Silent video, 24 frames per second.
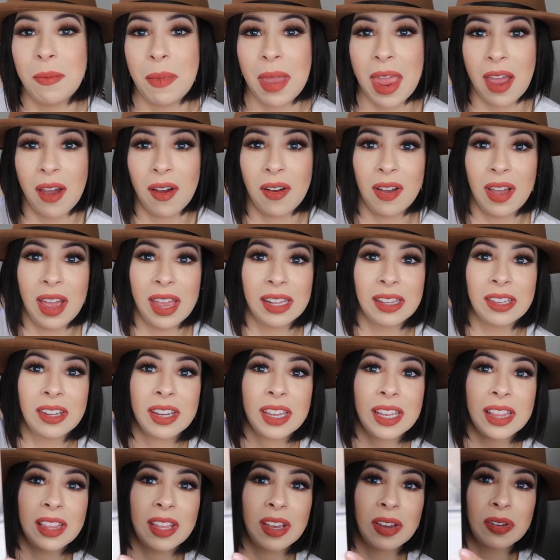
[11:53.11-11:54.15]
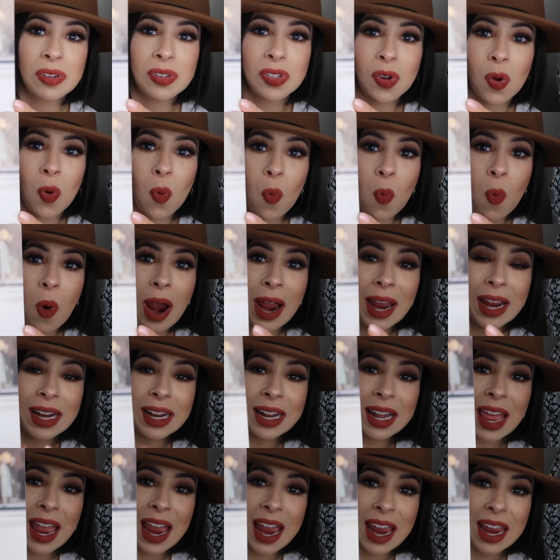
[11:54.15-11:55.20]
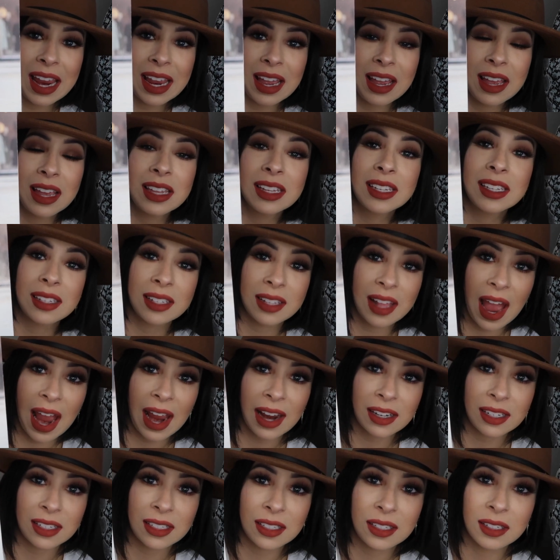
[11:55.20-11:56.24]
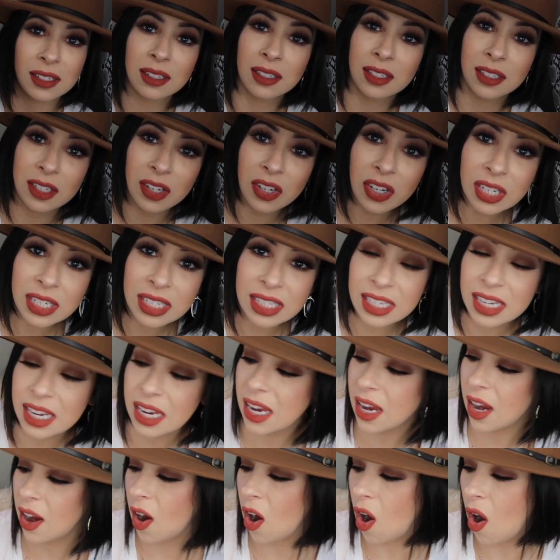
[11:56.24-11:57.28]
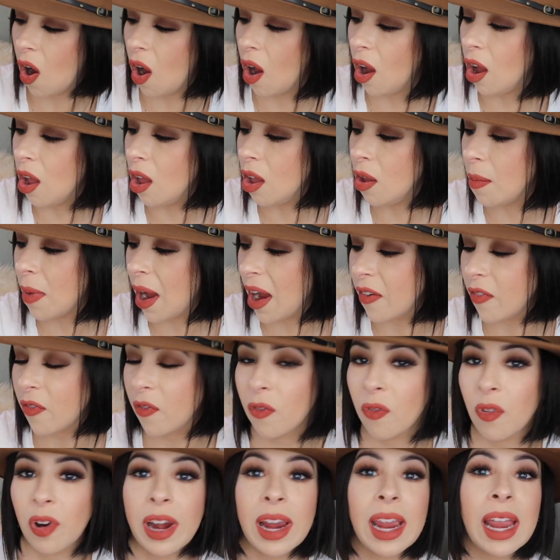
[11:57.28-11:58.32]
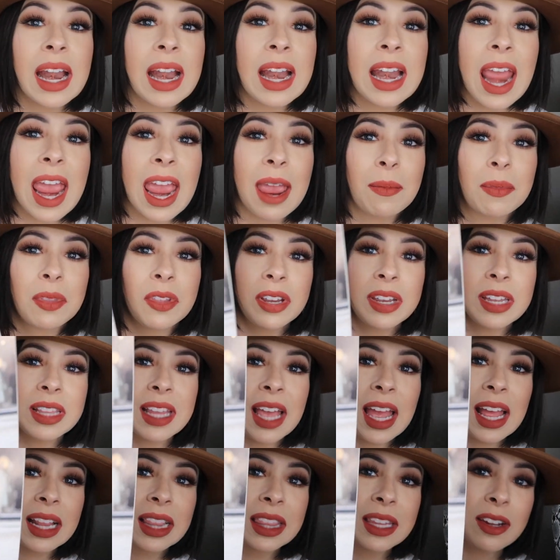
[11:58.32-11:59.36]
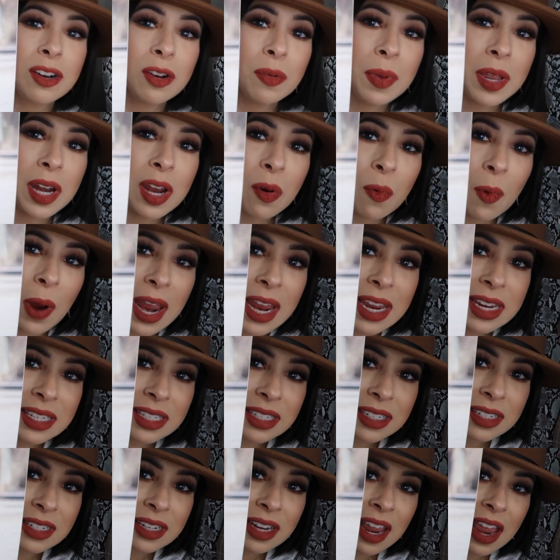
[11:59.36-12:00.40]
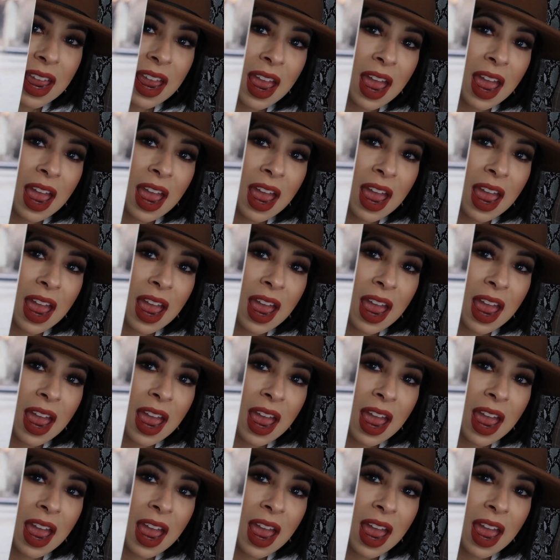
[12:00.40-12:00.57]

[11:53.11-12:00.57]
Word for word: the mail and look at those wide leg slacks. Seriously, call my freaking name. Look at that little bitty waist